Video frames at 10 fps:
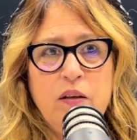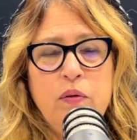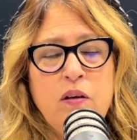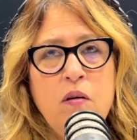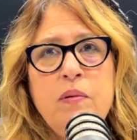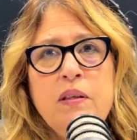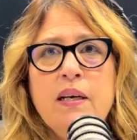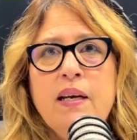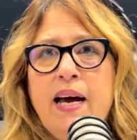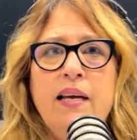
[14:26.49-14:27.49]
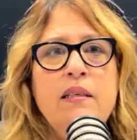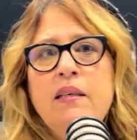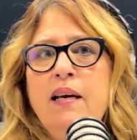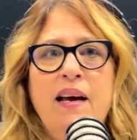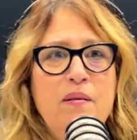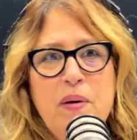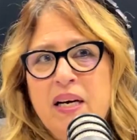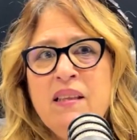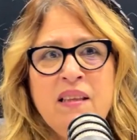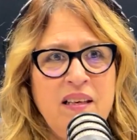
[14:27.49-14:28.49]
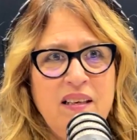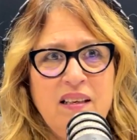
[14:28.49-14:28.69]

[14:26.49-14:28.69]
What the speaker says: So it's almost like an out of sight, out of mind thing.